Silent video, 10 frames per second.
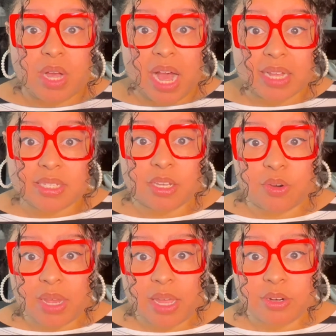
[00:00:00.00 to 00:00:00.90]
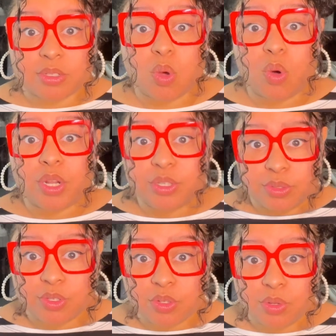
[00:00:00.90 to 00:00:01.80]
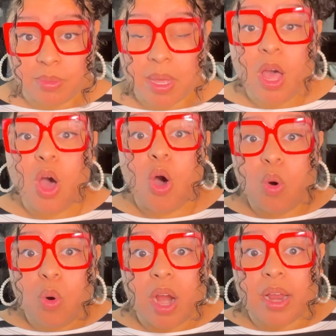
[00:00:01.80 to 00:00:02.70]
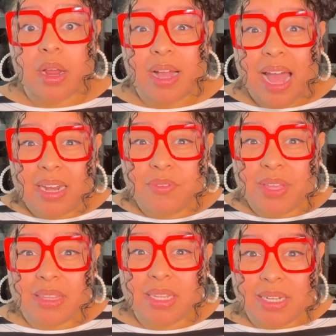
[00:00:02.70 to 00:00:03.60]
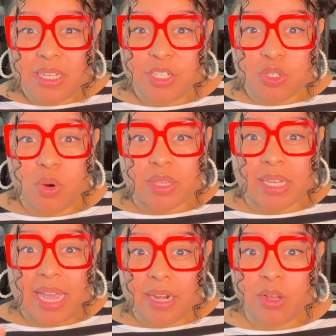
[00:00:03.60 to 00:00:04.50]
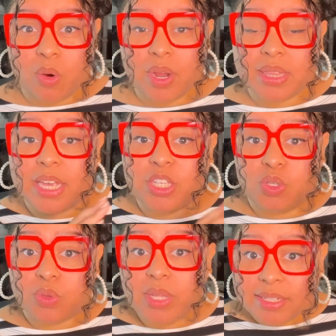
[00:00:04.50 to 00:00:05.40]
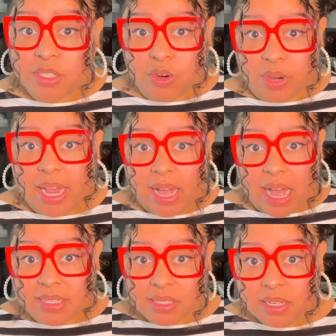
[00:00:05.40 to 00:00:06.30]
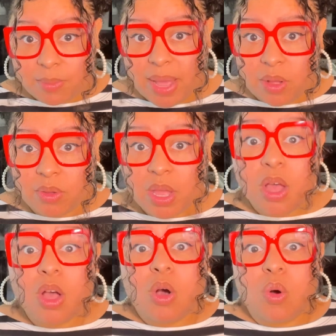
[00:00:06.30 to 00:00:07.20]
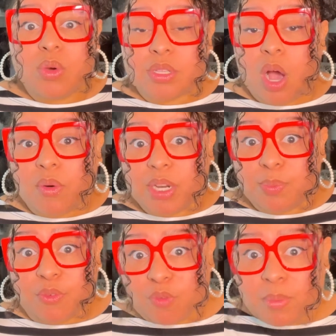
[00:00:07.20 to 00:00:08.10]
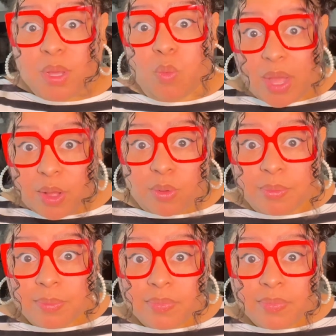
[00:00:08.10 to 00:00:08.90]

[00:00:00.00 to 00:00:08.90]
content creators on YouTube who are kind of in the niche or the category that you like to create content about, who is already performing well,